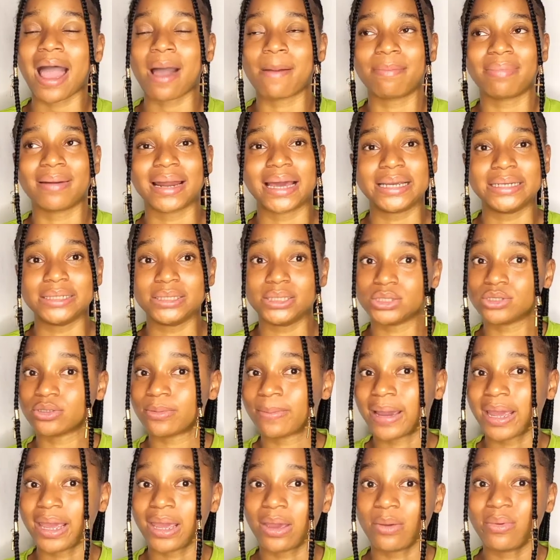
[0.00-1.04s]
apply this on my
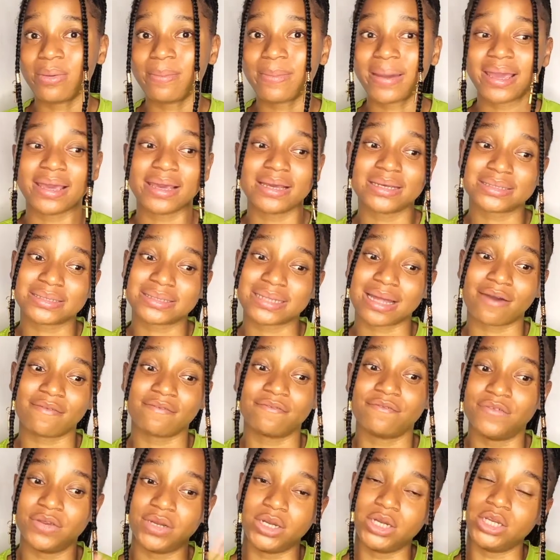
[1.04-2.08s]
hair when my hair start
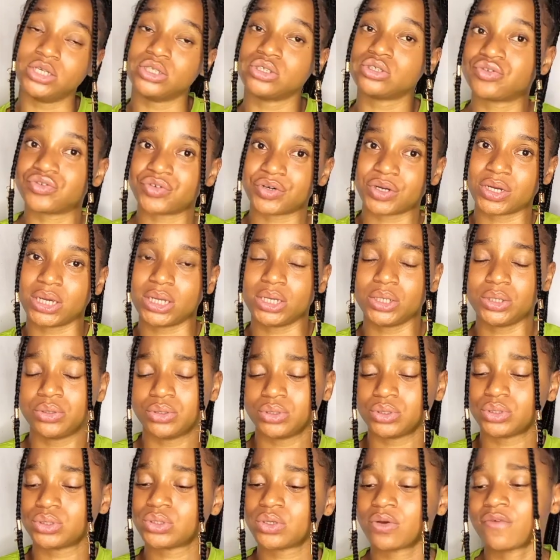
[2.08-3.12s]
feeling strong and all
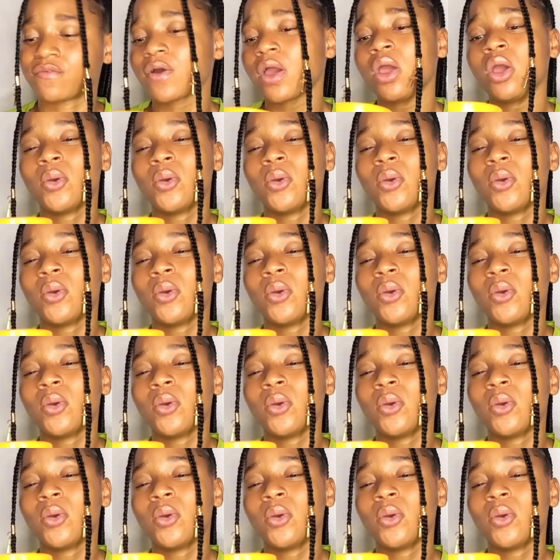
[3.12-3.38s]
those stuff